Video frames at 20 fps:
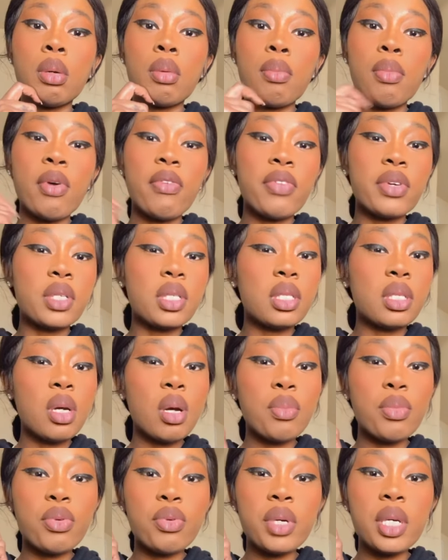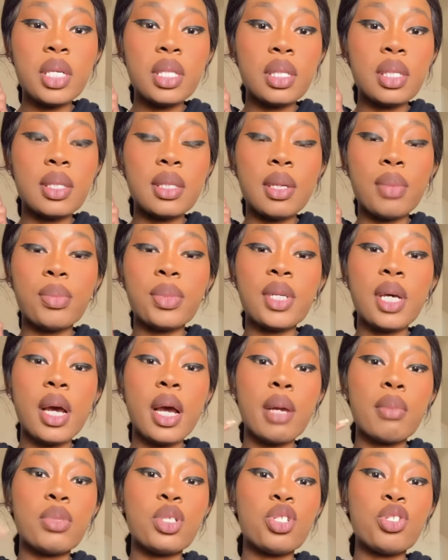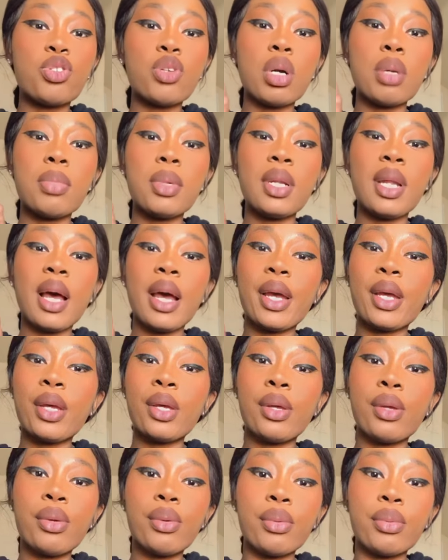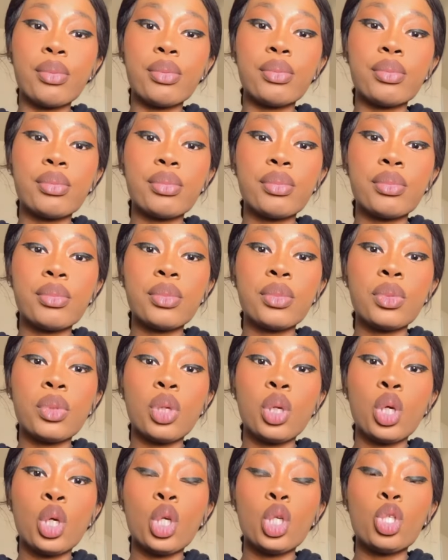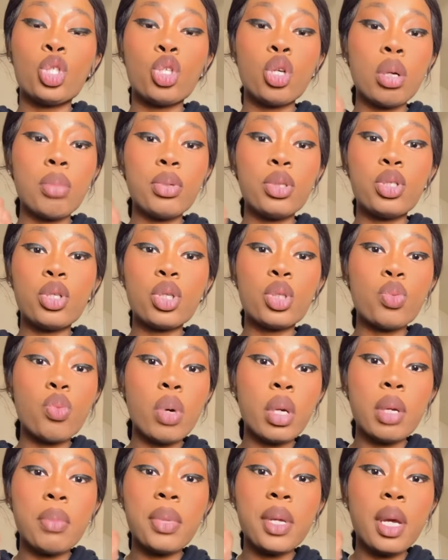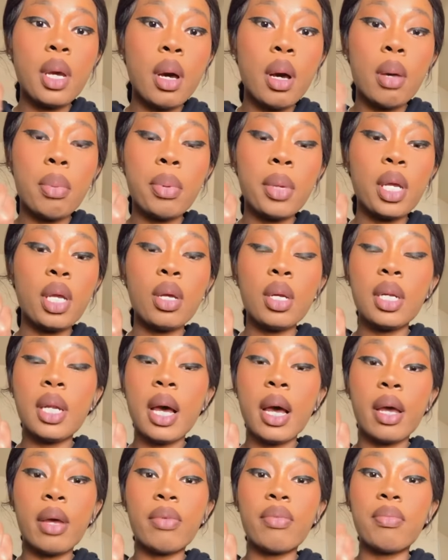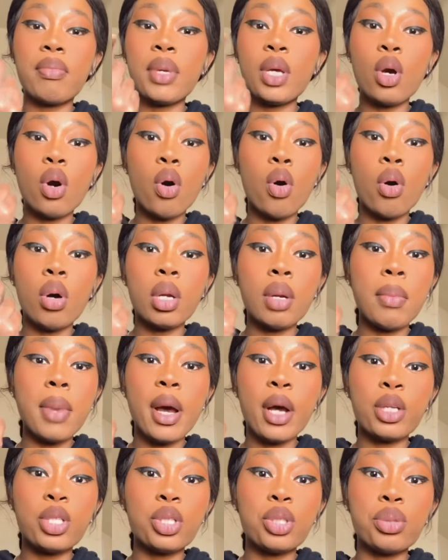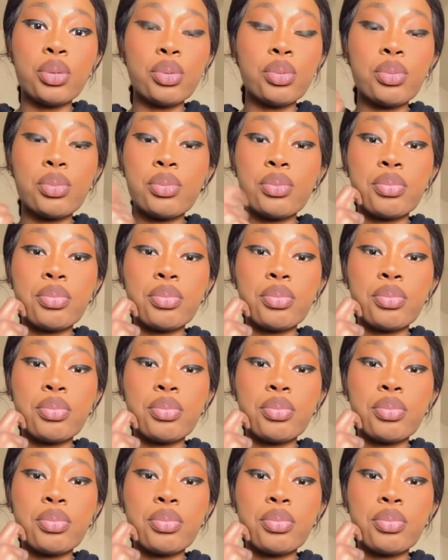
But for some reason, sometimes trouble like you. Trouble just want to be up in your life, be all about you.